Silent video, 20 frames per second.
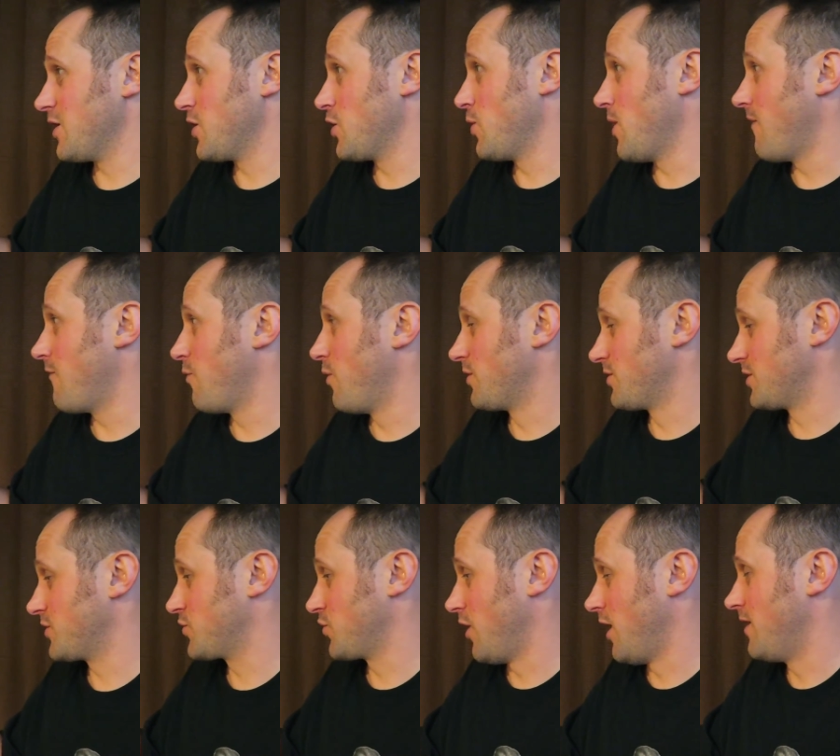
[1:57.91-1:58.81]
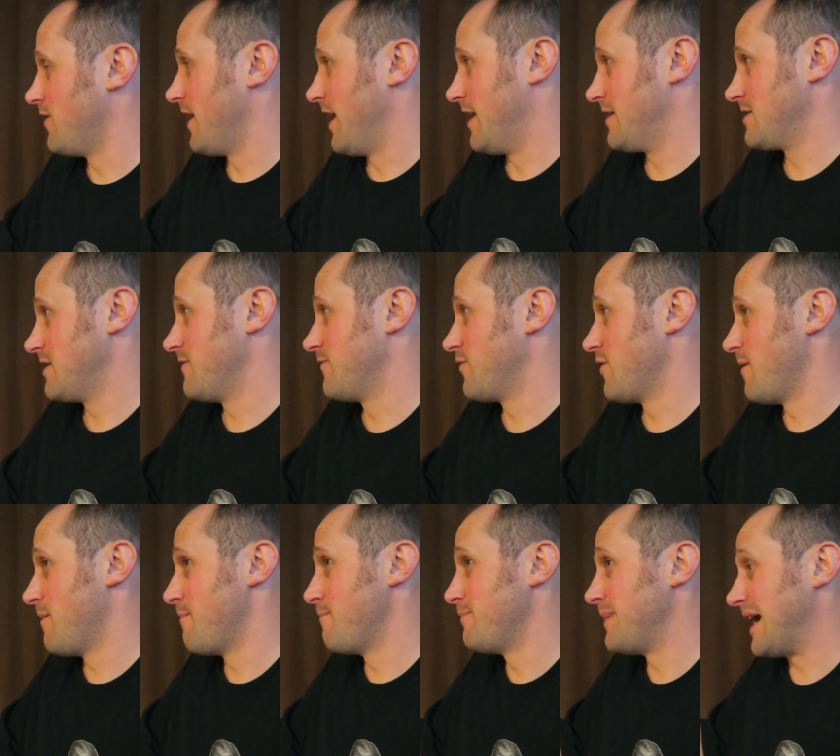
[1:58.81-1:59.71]
Whoever wants to try that is in for
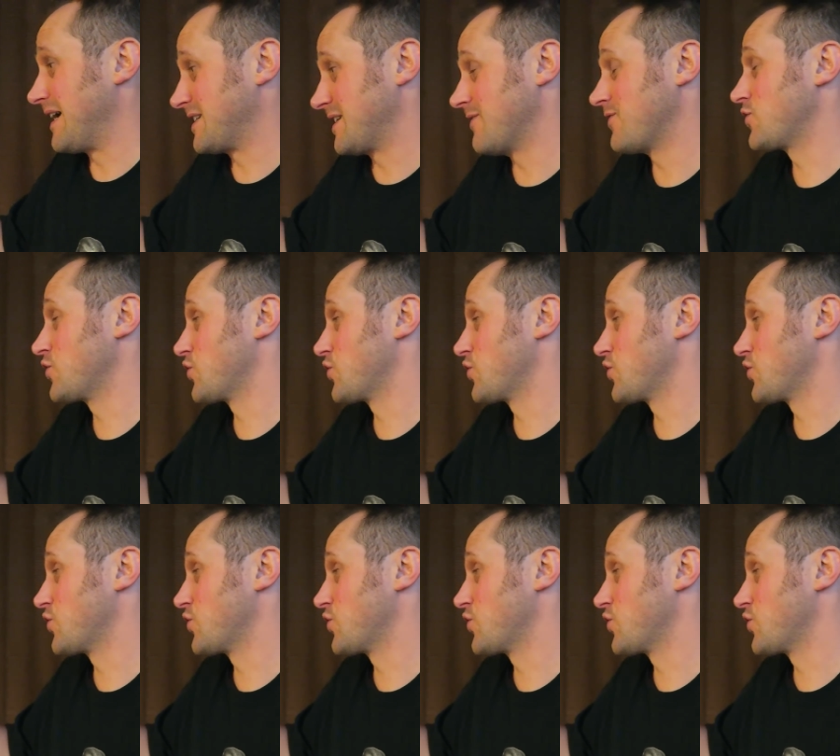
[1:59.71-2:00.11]
a massive